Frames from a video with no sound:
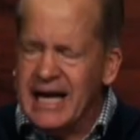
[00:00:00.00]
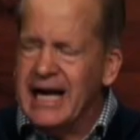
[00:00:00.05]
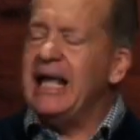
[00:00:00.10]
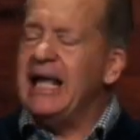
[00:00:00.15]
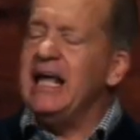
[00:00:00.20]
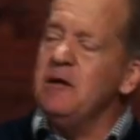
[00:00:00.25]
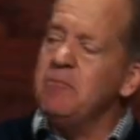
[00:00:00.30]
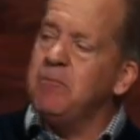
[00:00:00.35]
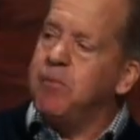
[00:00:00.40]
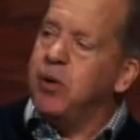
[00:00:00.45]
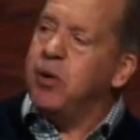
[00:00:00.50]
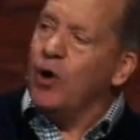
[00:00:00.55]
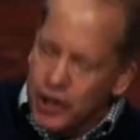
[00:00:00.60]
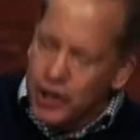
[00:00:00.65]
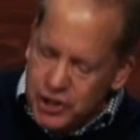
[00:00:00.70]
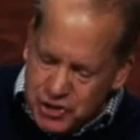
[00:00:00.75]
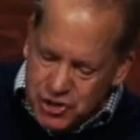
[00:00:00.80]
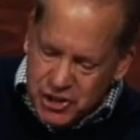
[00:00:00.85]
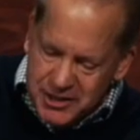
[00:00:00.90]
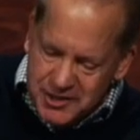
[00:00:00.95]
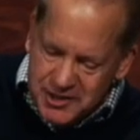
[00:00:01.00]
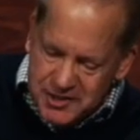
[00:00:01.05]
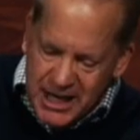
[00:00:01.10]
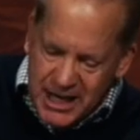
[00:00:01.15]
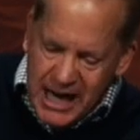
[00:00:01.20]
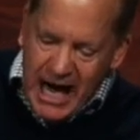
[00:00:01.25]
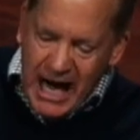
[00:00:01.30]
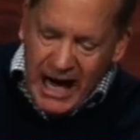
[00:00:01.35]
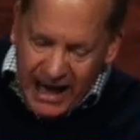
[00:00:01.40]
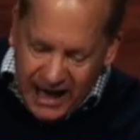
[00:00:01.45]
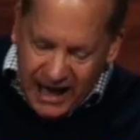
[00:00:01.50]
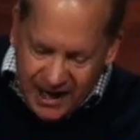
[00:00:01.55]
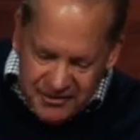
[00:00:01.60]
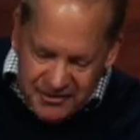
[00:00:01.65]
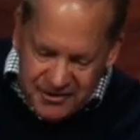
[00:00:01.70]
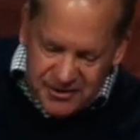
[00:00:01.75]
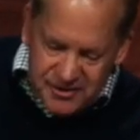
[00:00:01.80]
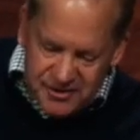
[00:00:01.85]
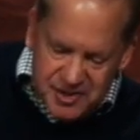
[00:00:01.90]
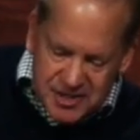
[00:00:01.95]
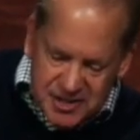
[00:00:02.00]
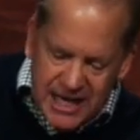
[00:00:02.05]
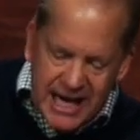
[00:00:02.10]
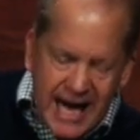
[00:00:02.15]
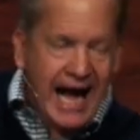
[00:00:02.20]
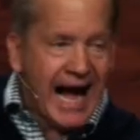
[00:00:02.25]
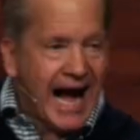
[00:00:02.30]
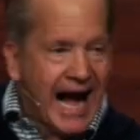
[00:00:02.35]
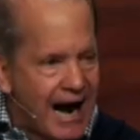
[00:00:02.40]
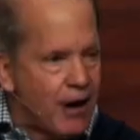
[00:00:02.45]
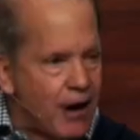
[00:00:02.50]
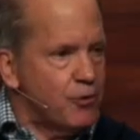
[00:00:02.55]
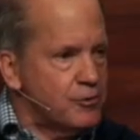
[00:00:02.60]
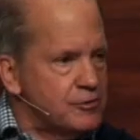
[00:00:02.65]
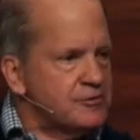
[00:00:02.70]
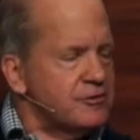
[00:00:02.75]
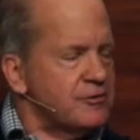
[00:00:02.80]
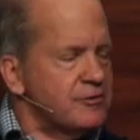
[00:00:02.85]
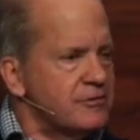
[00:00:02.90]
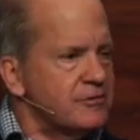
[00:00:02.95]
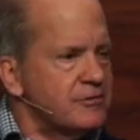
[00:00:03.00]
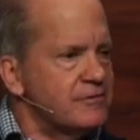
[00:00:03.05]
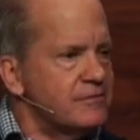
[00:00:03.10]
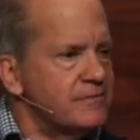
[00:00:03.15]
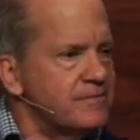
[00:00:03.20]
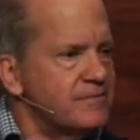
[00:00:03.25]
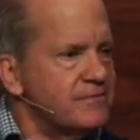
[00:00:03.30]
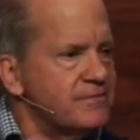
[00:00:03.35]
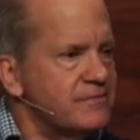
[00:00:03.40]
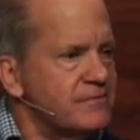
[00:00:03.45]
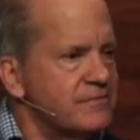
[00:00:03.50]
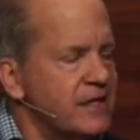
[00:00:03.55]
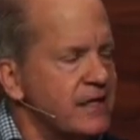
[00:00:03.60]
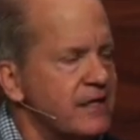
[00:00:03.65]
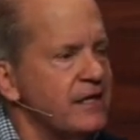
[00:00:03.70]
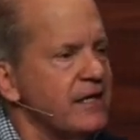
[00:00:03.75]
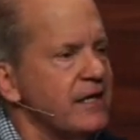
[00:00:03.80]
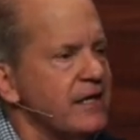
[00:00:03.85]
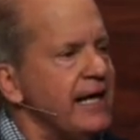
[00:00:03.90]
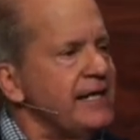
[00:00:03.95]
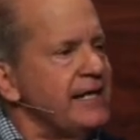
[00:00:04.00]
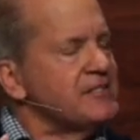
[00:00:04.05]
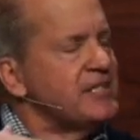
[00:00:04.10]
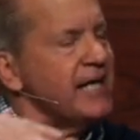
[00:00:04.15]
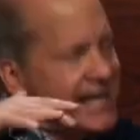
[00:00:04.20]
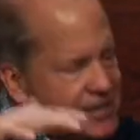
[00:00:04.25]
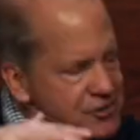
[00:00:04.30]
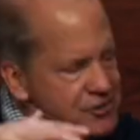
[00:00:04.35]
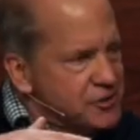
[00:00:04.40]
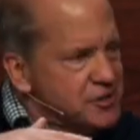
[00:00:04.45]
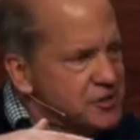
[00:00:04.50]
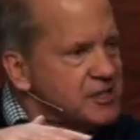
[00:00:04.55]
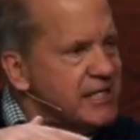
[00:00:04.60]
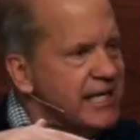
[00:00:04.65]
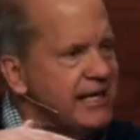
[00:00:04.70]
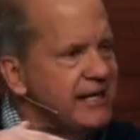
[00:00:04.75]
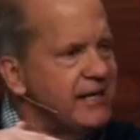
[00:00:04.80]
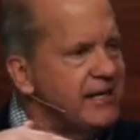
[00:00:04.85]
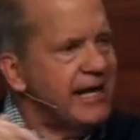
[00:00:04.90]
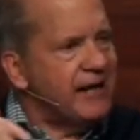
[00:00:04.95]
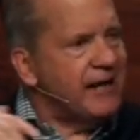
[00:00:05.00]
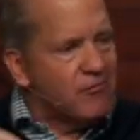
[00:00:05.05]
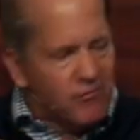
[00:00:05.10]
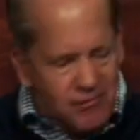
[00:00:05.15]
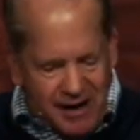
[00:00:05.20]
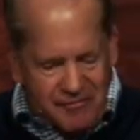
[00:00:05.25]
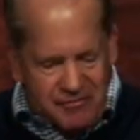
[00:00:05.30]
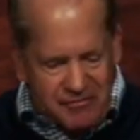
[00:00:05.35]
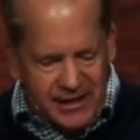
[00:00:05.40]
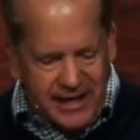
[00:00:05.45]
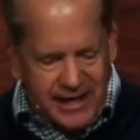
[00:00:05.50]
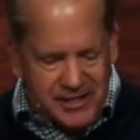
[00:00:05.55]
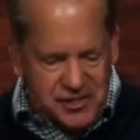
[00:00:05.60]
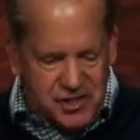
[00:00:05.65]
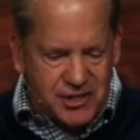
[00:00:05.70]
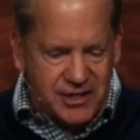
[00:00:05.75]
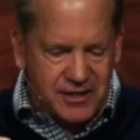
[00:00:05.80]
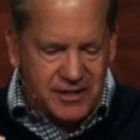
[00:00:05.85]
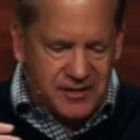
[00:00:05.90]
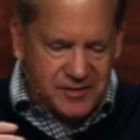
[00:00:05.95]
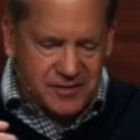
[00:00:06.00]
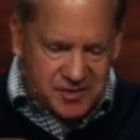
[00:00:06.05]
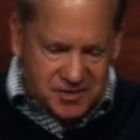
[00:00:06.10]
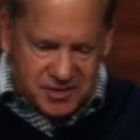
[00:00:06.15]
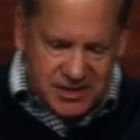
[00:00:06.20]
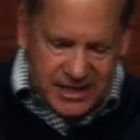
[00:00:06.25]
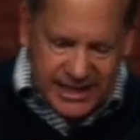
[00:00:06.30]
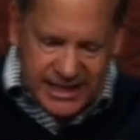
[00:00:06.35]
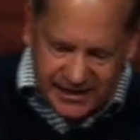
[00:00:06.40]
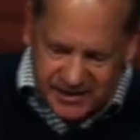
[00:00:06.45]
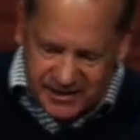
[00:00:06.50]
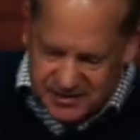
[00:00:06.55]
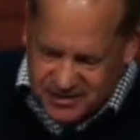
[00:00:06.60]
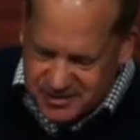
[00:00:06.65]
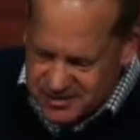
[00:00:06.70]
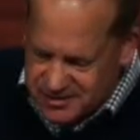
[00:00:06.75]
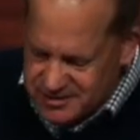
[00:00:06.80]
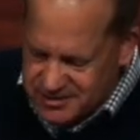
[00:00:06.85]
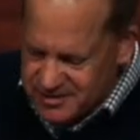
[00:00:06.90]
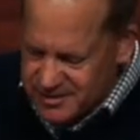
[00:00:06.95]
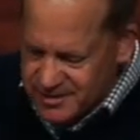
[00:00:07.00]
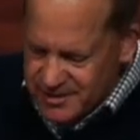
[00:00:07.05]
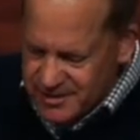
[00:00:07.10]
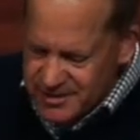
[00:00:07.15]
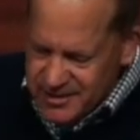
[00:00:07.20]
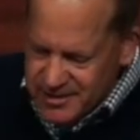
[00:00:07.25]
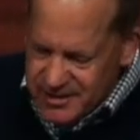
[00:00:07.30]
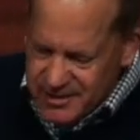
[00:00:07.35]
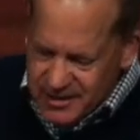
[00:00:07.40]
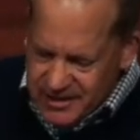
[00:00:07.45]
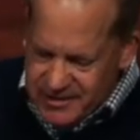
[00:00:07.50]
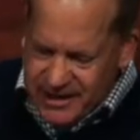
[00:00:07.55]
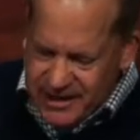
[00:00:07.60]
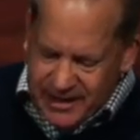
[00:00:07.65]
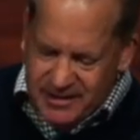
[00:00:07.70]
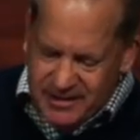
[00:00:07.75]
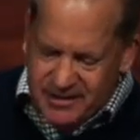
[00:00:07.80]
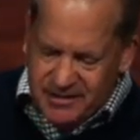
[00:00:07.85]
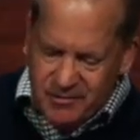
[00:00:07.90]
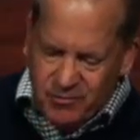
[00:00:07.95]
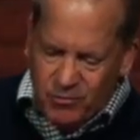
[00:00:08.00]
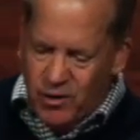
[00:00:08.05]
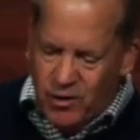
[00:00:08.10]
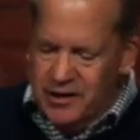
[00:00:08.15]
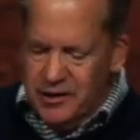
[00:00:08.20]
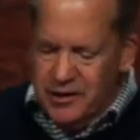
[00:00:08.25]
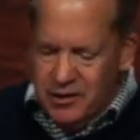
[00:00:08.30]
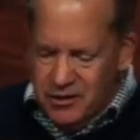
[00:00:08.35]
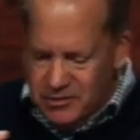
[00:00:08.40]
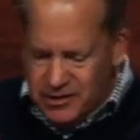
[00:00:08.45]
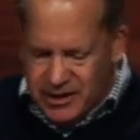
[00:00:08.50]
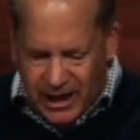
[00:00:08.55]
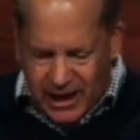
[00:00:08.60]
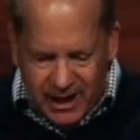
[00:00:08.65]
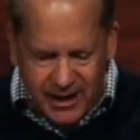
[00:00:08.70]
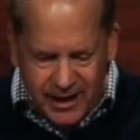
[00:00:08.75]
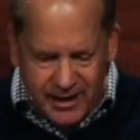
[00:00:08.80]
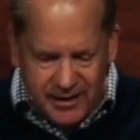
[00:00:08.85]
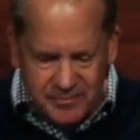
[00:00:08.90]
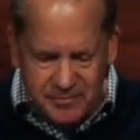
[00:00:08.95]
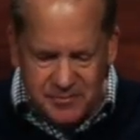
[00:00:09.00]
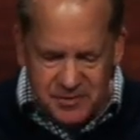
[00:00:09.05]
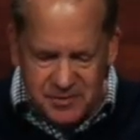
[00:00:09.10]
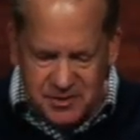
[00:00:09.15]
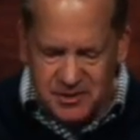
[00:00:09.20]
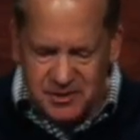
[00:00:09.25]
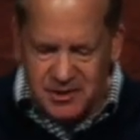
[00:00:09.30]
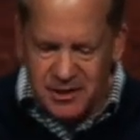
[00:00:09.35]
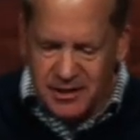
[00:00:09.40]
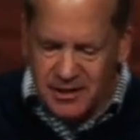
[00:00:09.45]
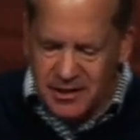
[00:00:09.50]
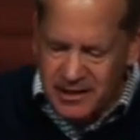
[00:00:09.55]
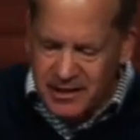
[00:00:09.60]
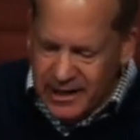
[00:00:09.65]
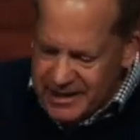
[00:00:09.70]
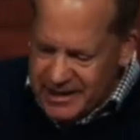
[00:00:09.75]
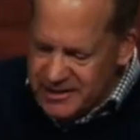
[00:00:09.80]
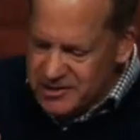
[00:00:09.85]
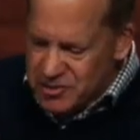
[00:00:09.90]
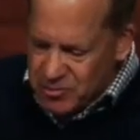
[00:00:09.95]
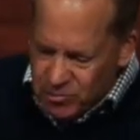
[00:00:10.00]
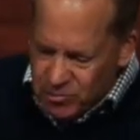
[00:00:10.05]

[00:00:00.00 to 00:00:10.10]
He pushes others out. It's interesting in Revelation 6 that the one who comes is